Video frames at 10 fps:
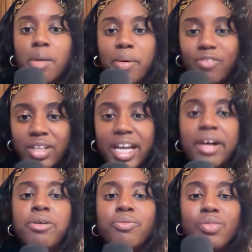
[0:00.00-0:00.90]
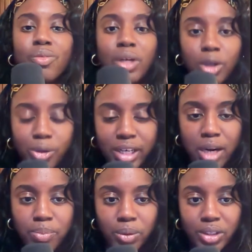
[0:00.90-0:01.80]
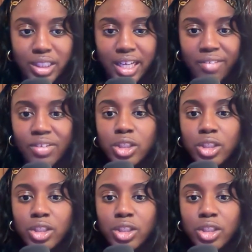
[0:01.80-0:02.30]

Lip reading: But for now, we're going to create our prototype.